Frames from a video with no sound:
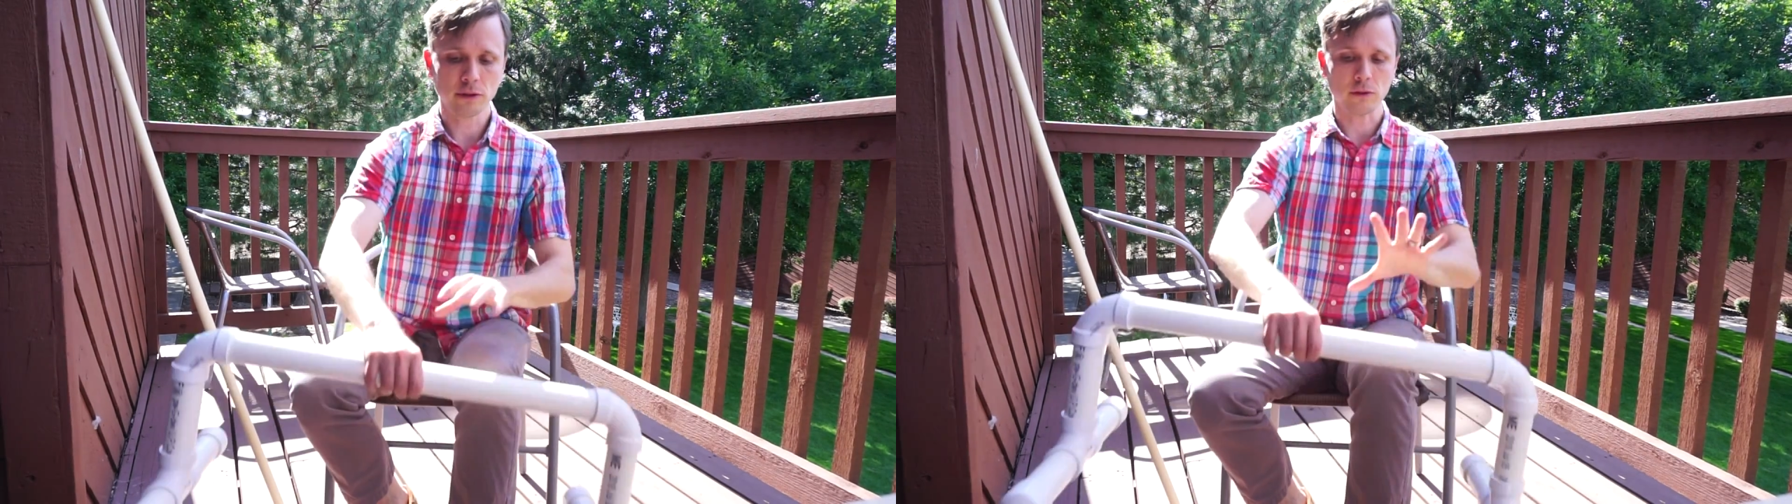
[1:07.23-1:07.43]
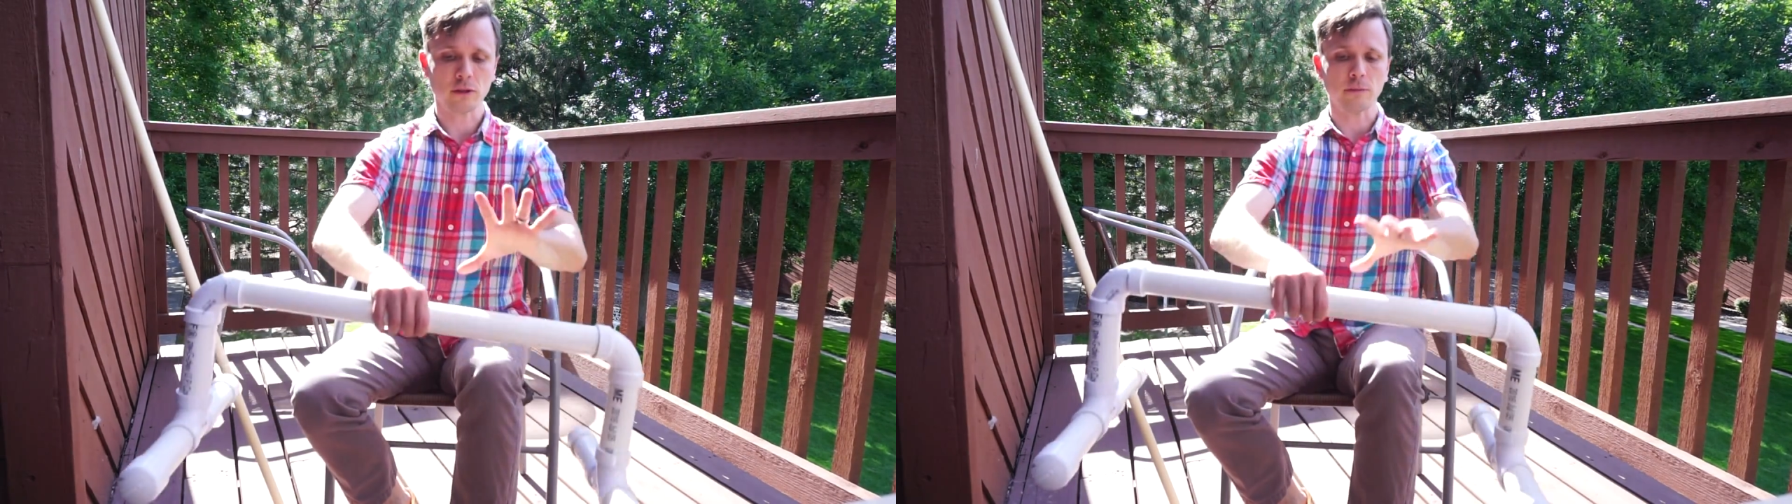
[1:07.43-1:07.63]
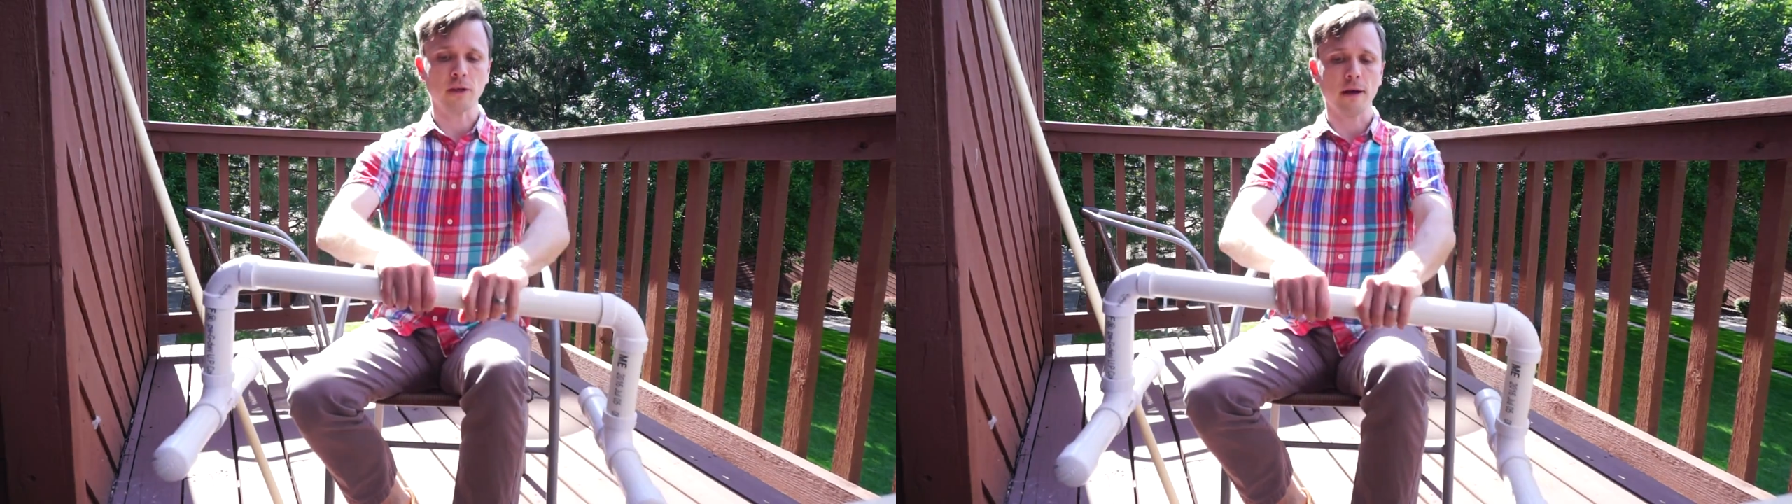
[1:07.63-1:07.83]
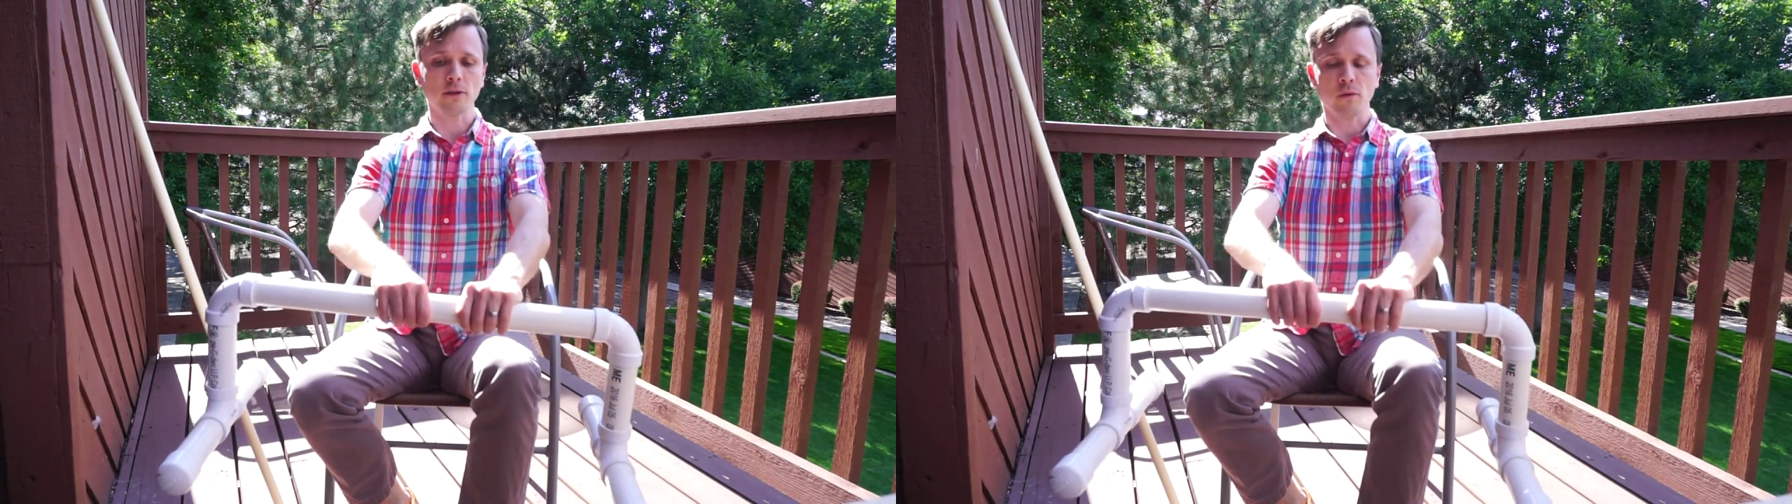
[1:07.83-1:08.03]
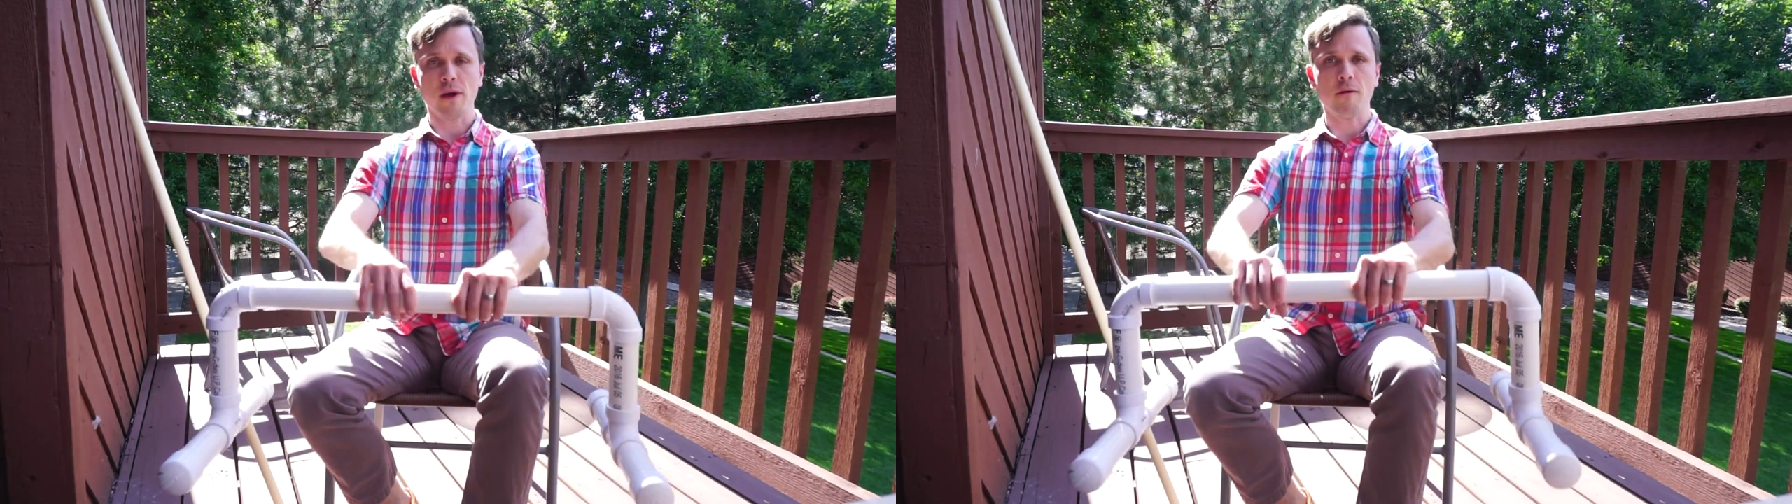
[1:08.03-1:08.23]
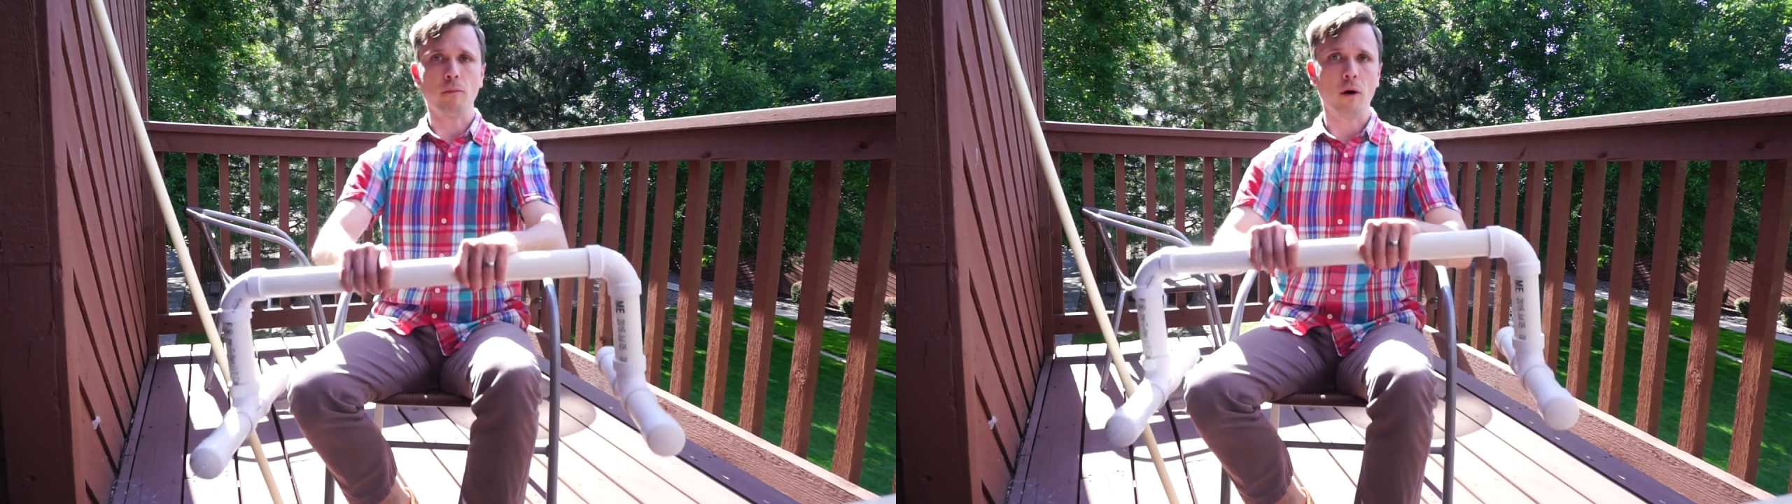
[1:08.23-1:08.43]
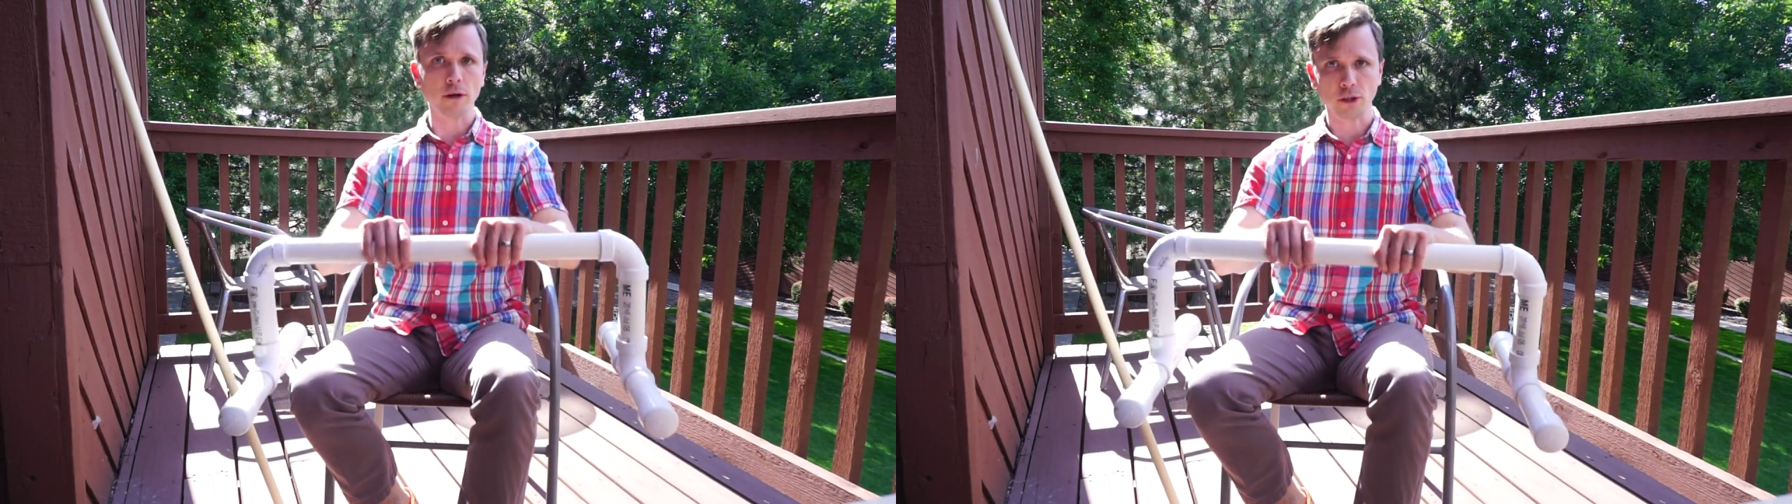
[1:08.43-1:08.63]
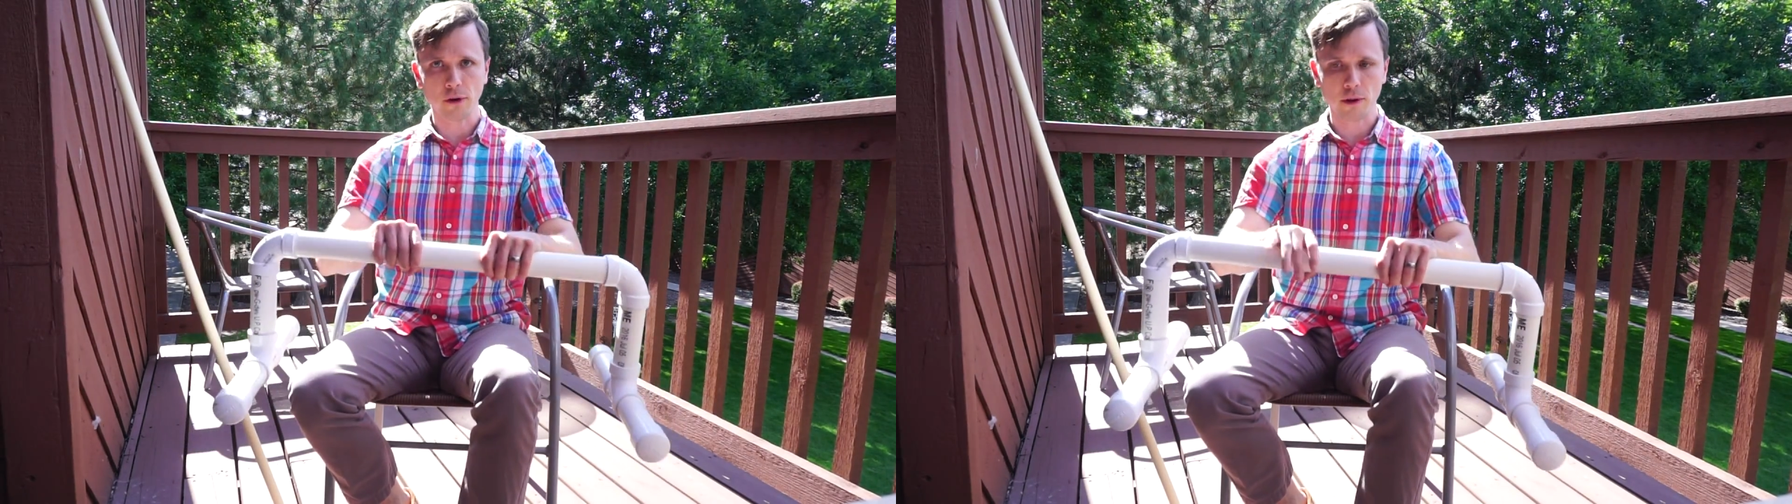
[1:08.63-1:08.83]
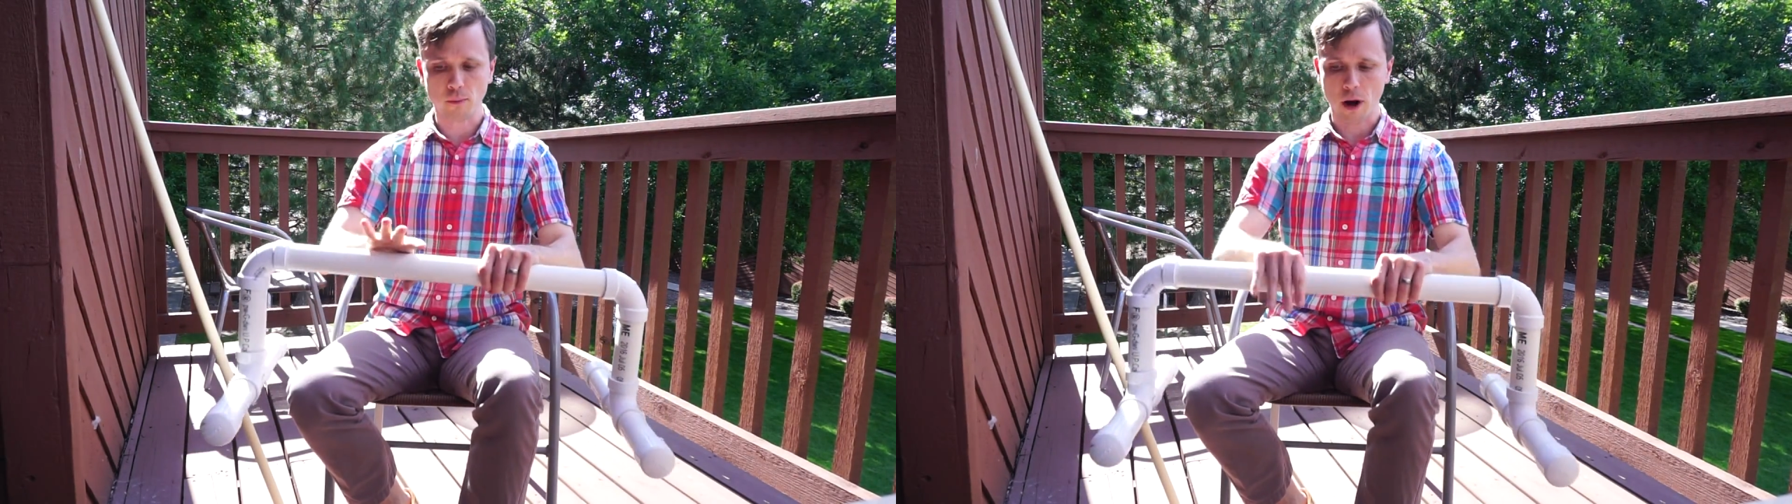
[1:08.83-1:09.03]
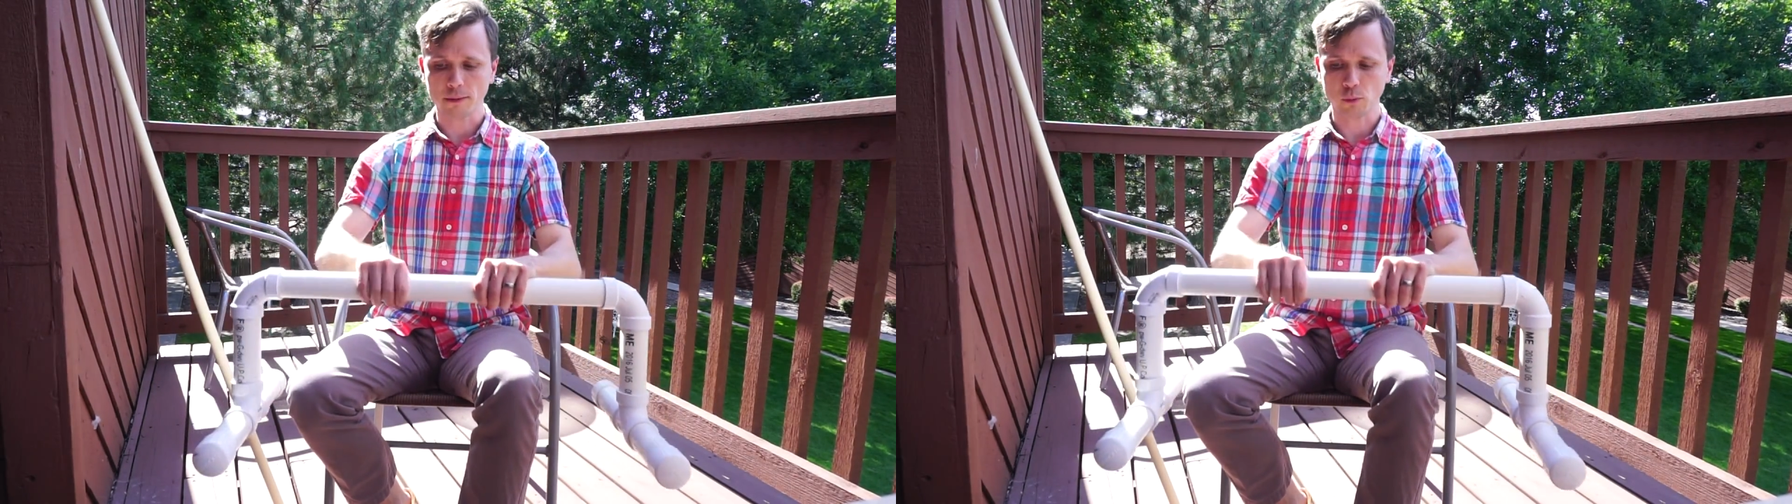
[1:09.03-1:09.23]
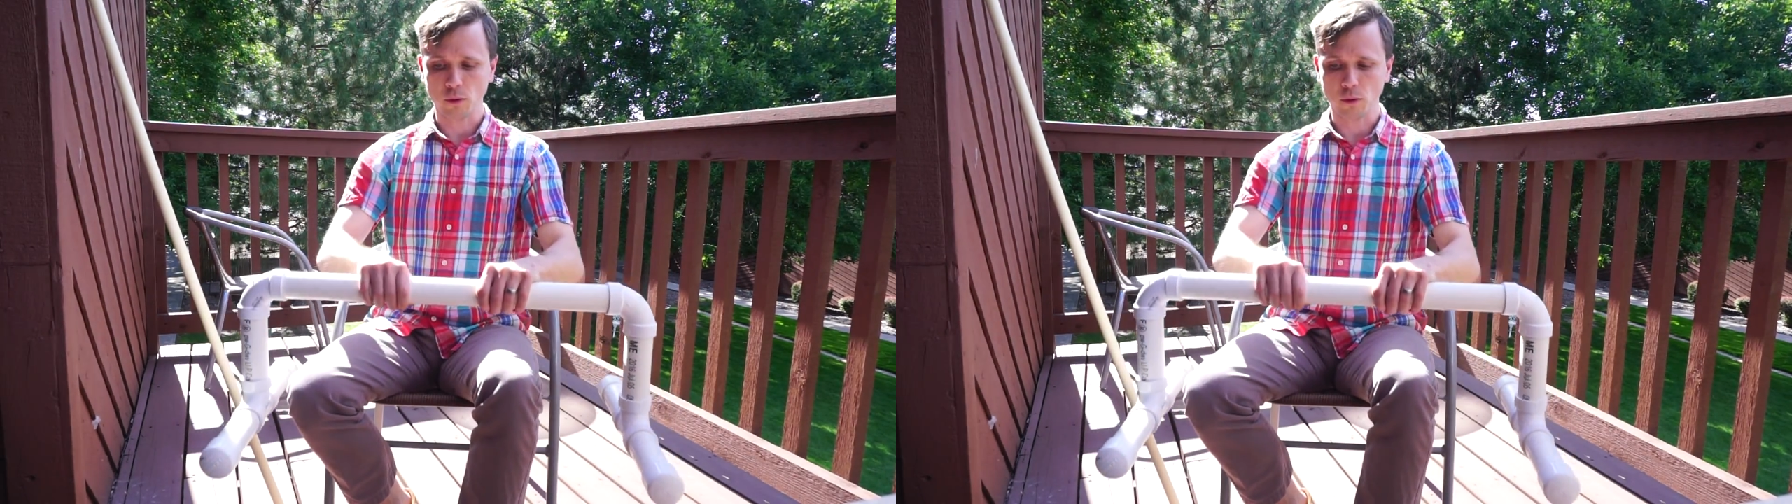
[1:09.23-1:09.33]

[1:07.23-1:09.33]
so sometimes if we have bars or other props,